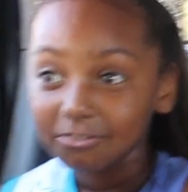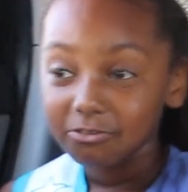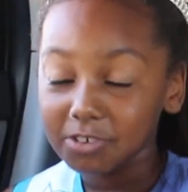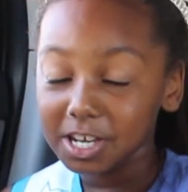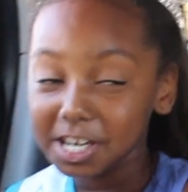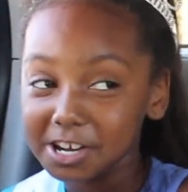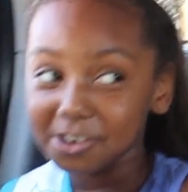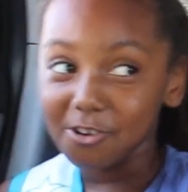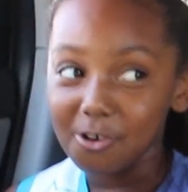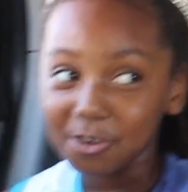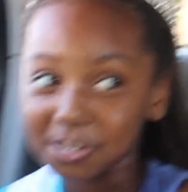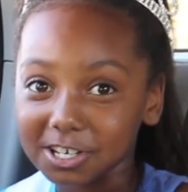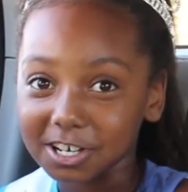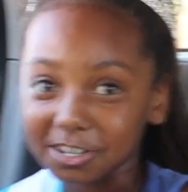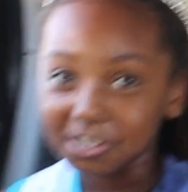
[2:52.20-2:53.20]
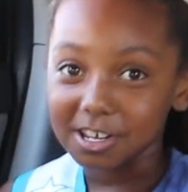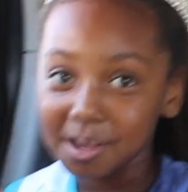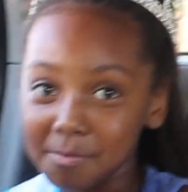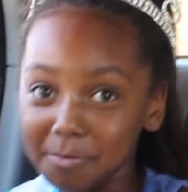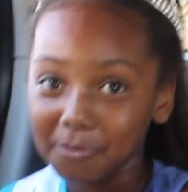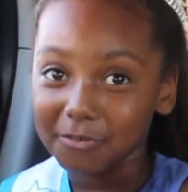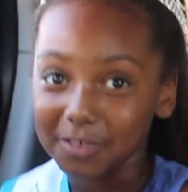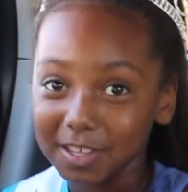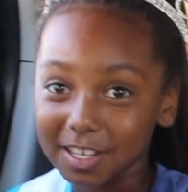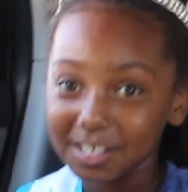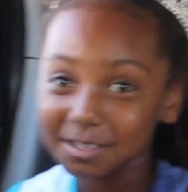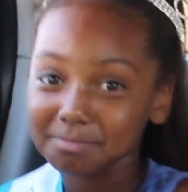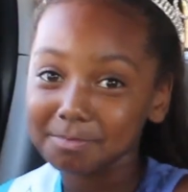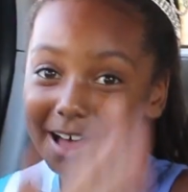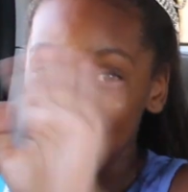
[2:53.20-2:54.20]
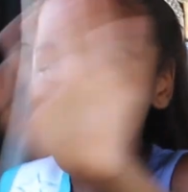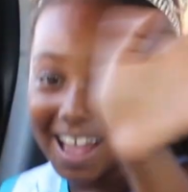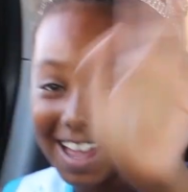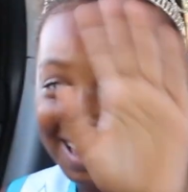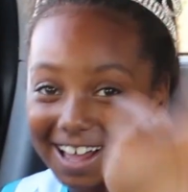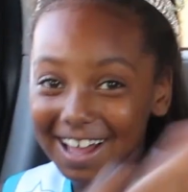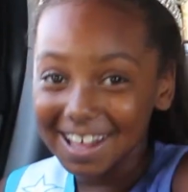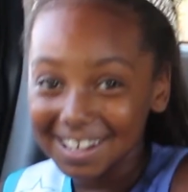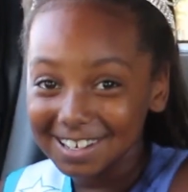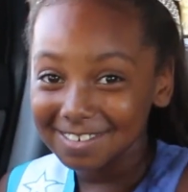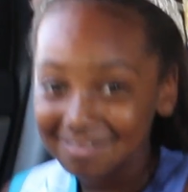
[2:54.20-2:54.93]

We need a whole entire table for this. Bye, guys.